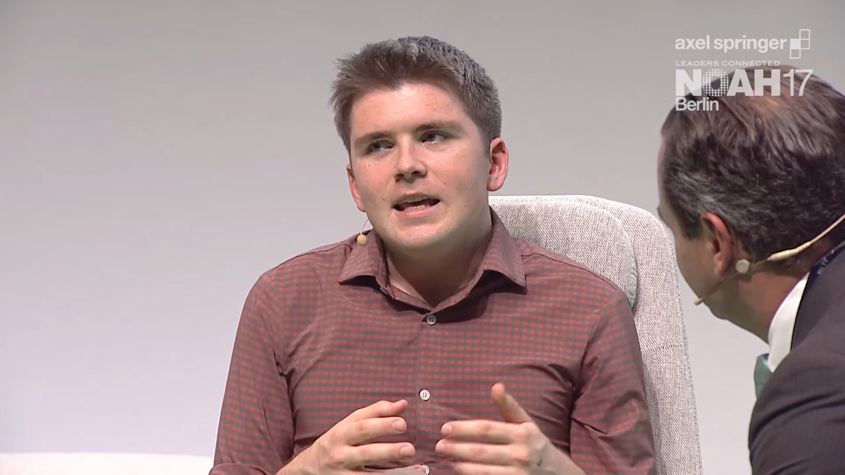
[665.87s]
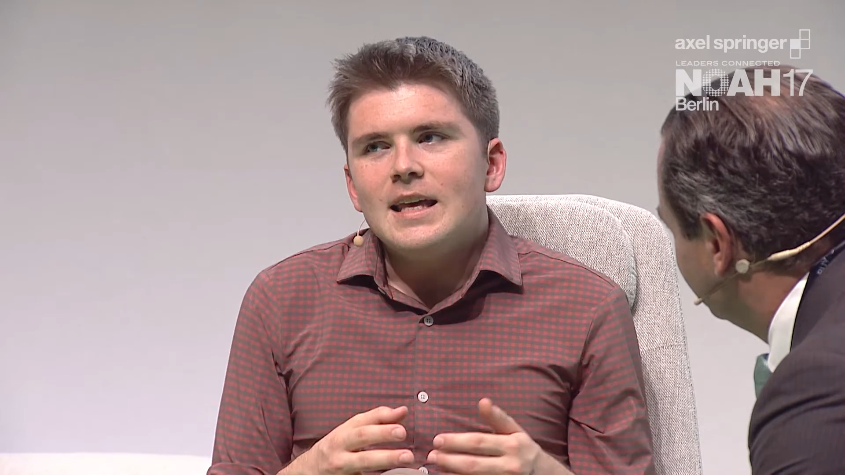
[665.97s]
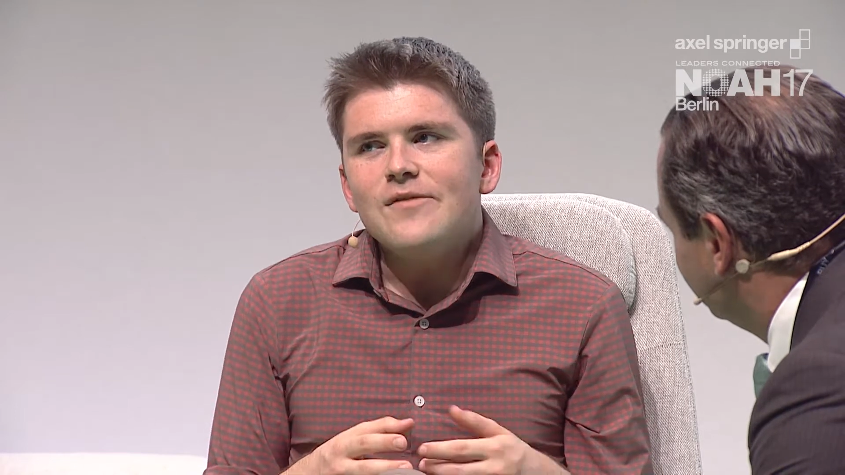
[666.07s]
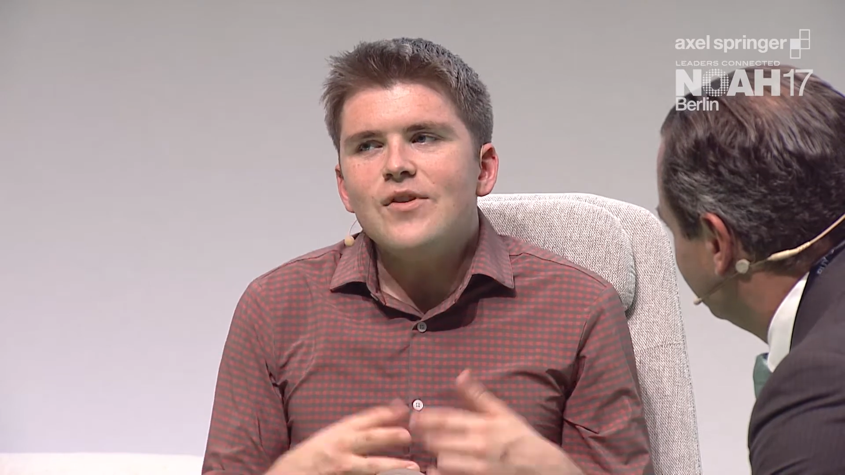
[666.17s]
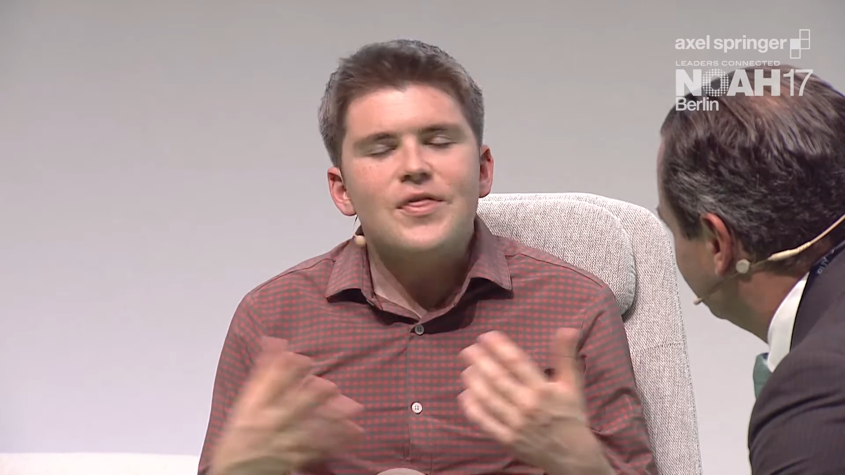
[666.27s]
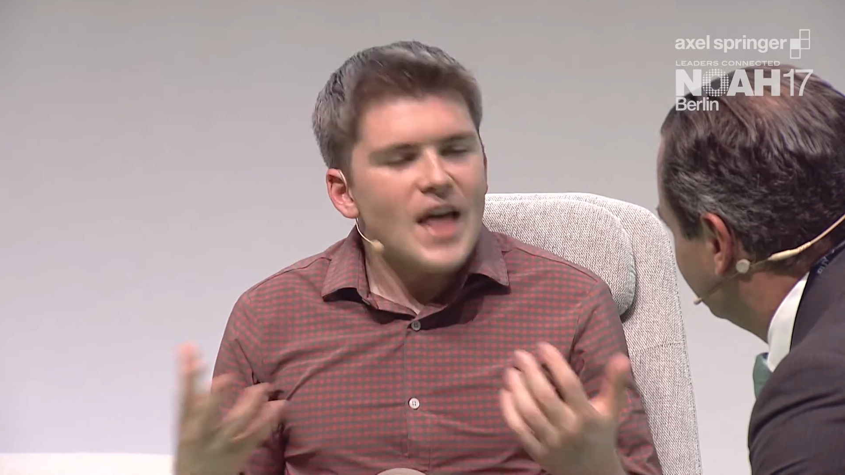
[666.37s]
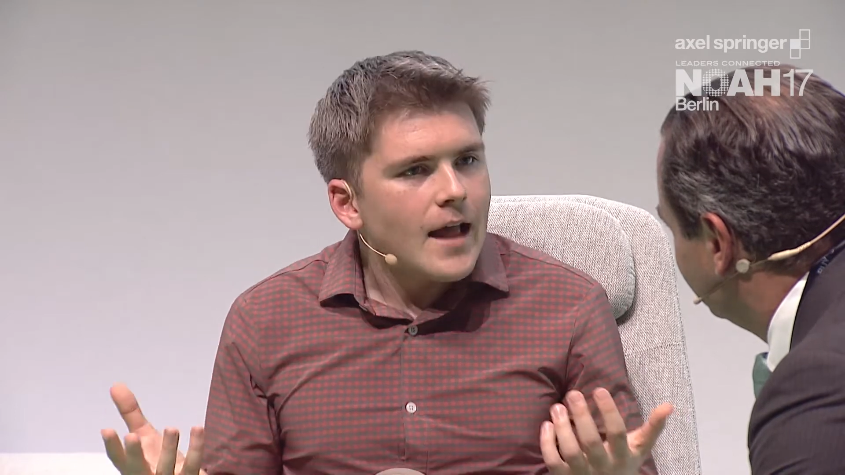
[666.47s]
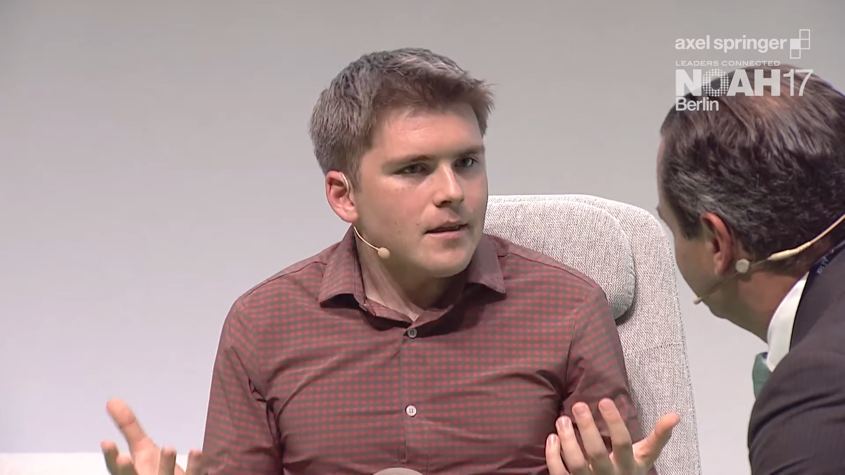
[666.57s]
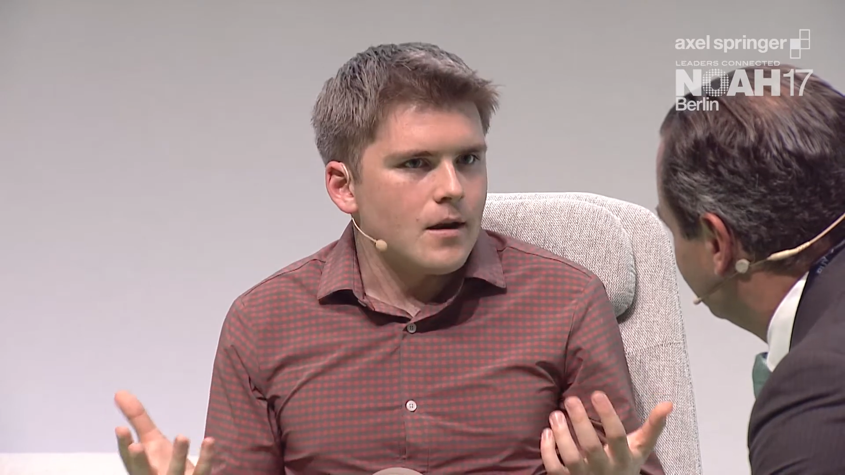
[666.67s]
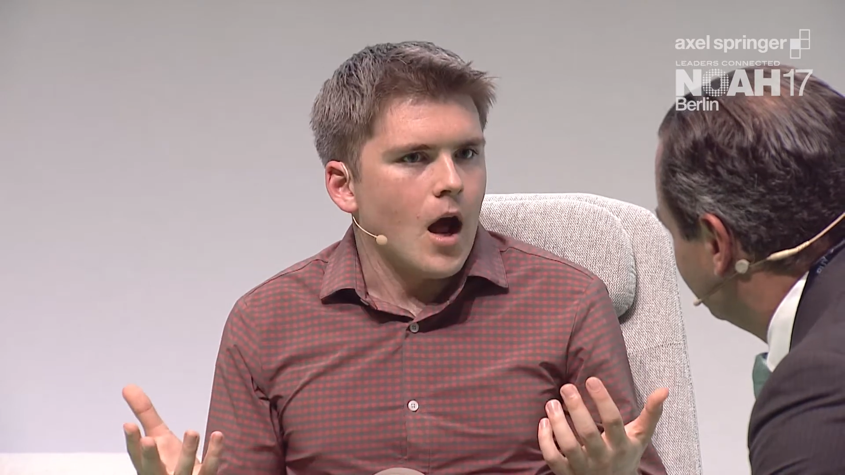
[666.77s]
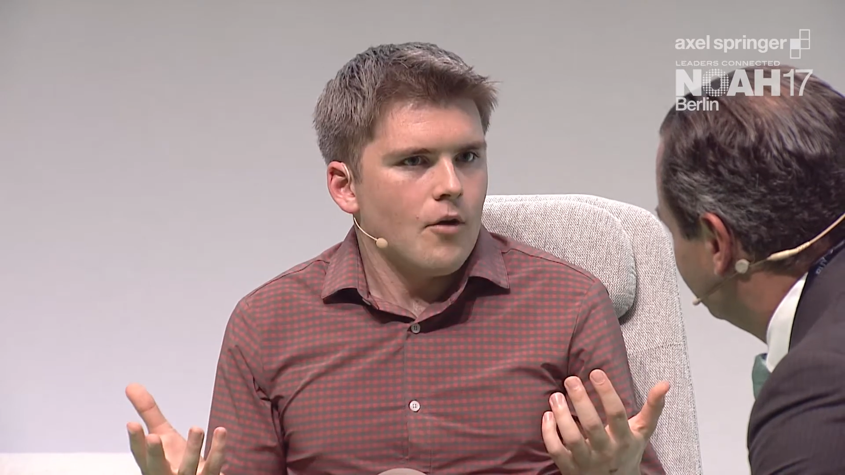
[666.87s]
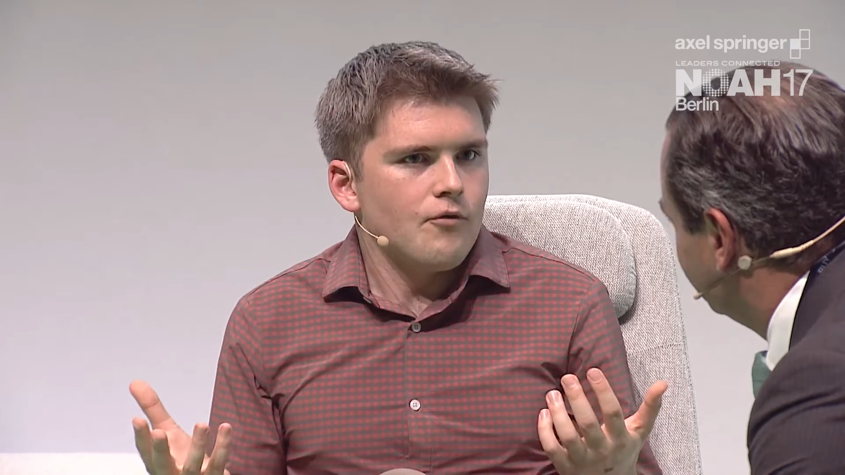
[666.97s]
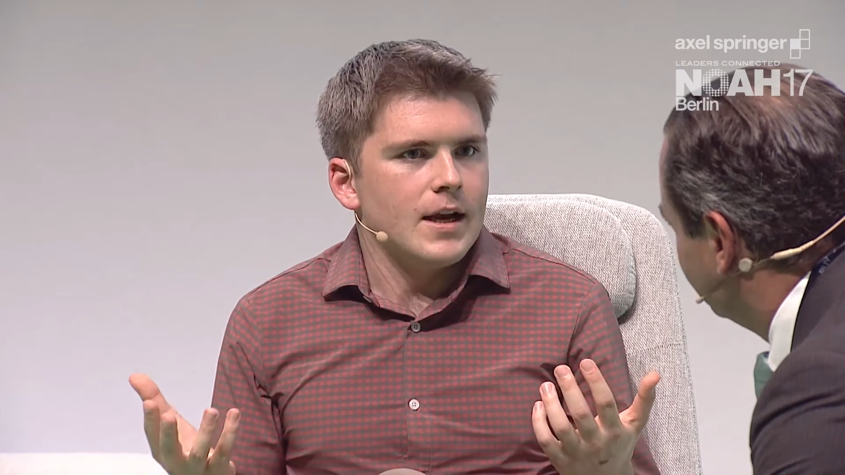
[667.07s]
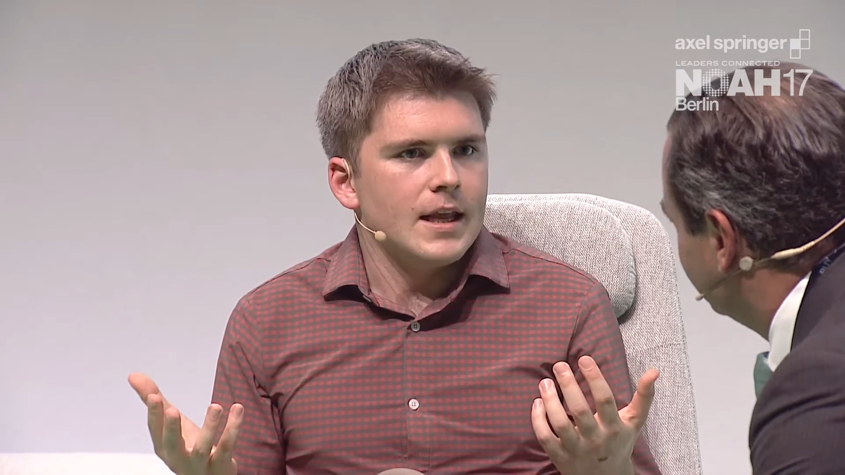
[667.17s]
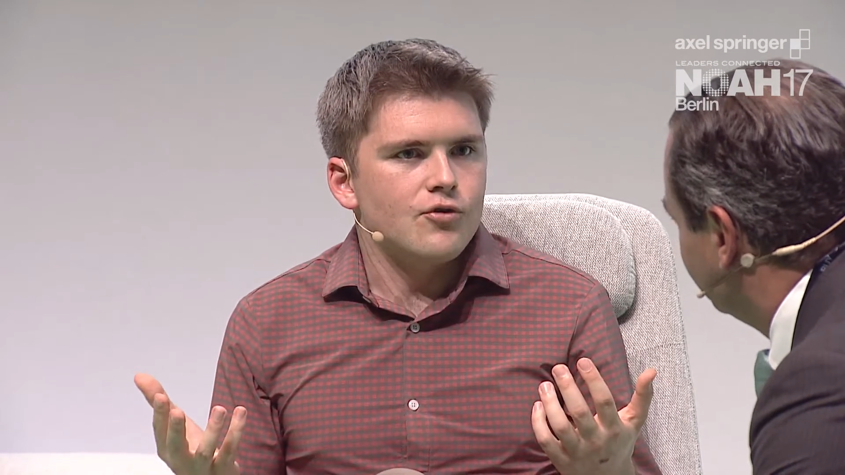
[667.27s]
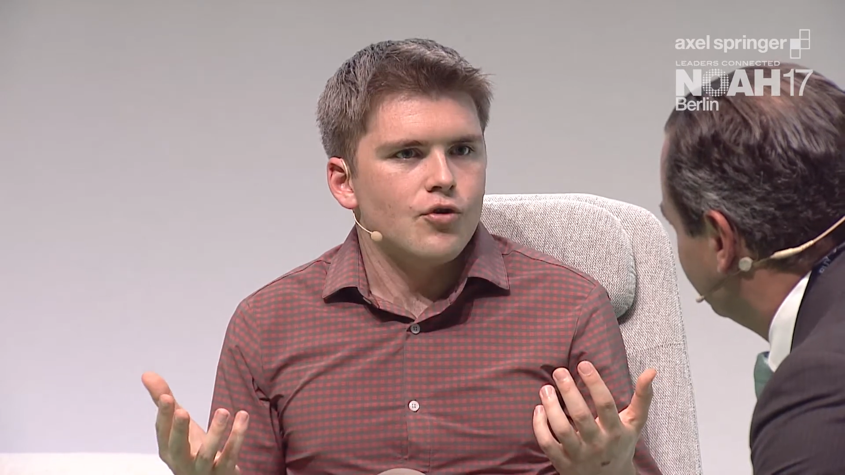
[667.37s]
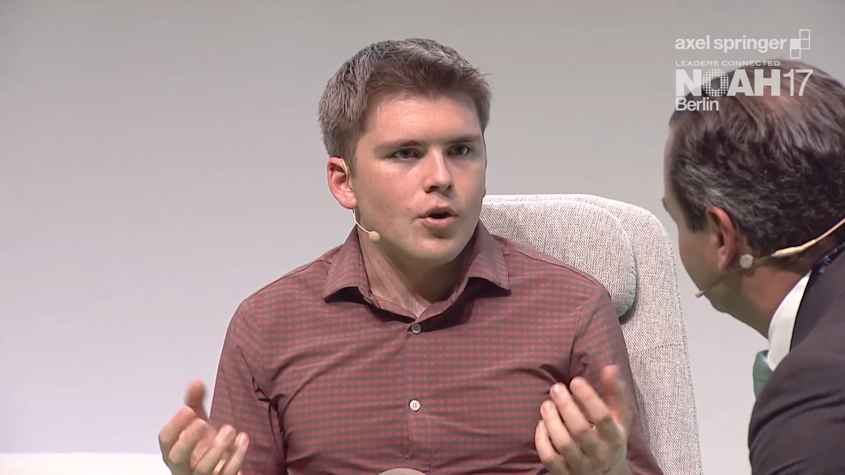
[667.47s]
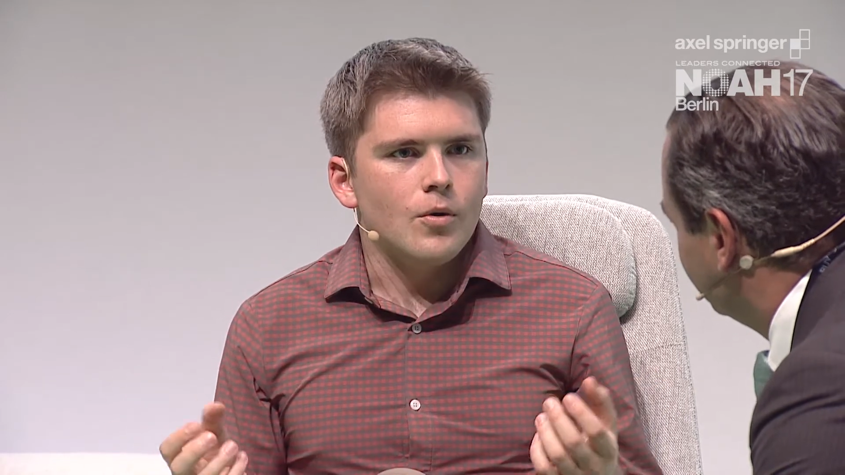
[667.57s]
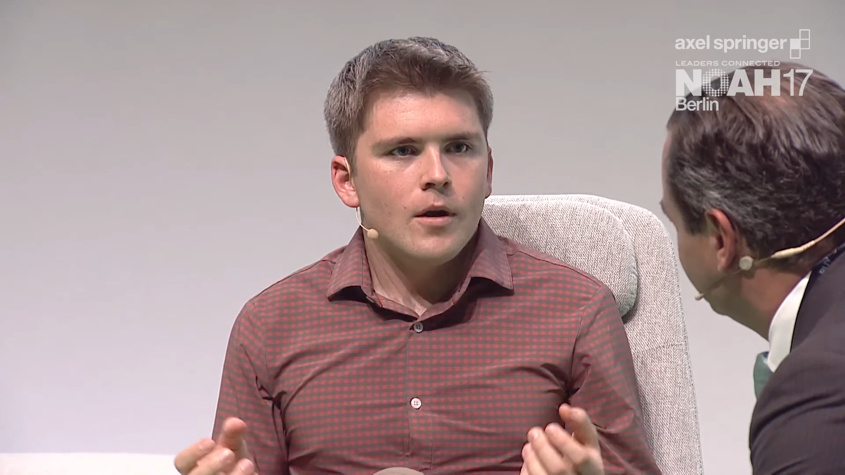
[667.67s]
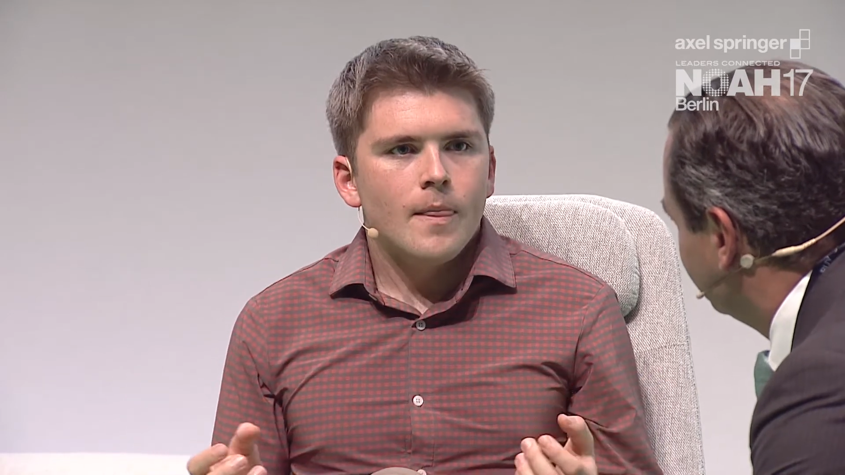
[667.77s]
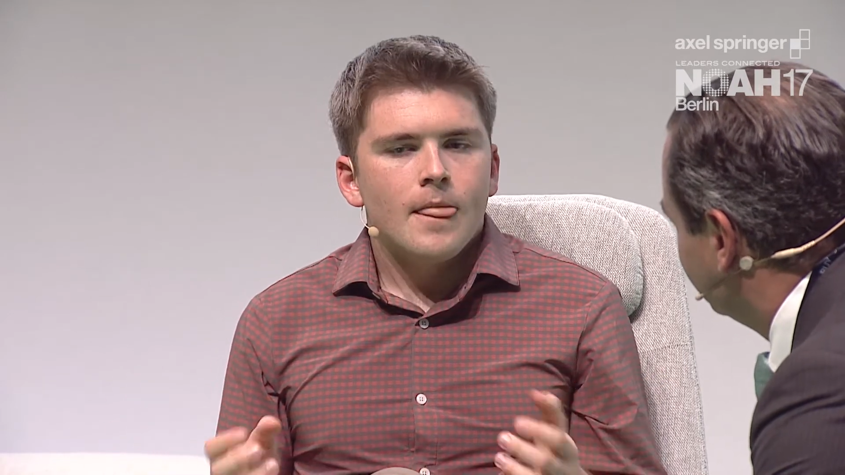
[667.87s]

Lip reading: Even that's not really true.